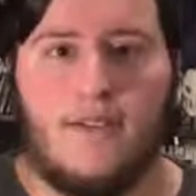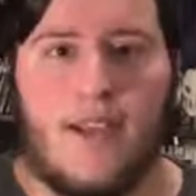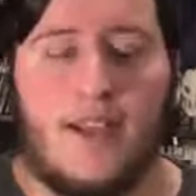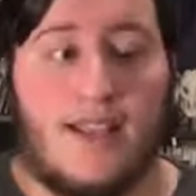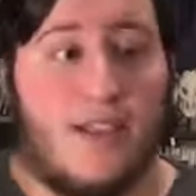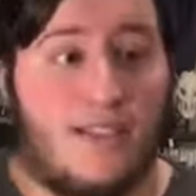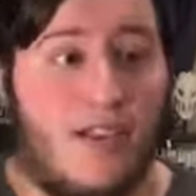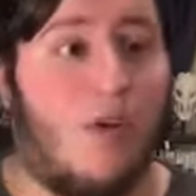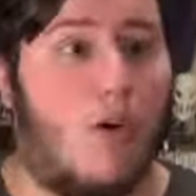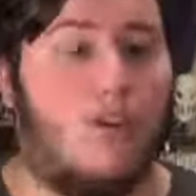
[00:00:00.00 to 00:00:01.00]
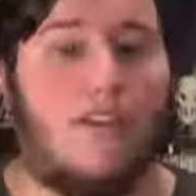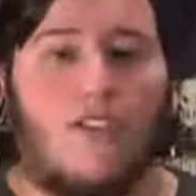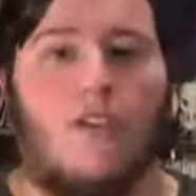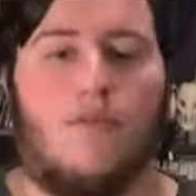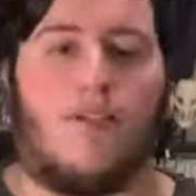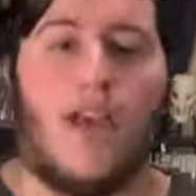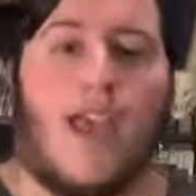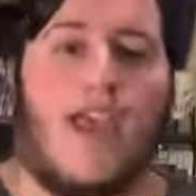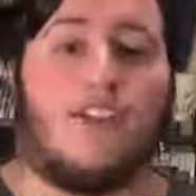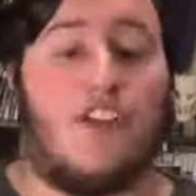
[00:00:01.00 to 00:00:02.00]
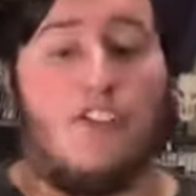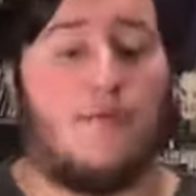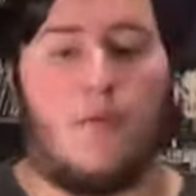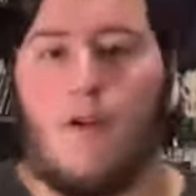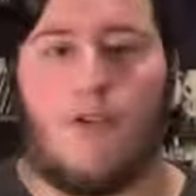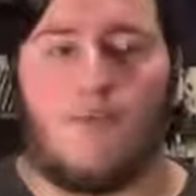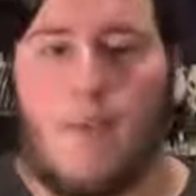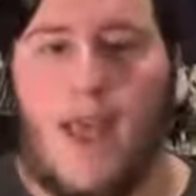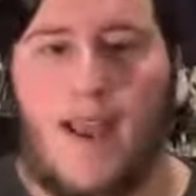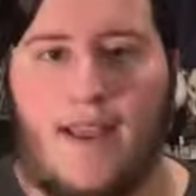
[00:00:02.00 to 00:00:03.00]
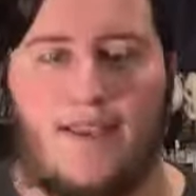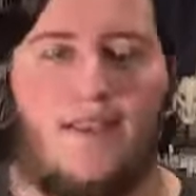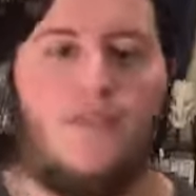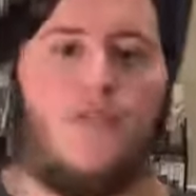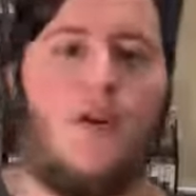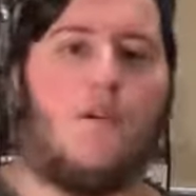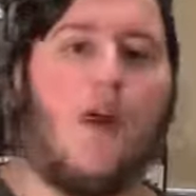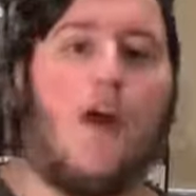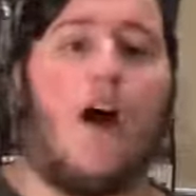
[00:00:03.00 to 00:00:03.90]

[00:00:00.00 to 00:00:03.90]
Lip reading: And he could still hold his own. And Jason Momoa is badass in this film.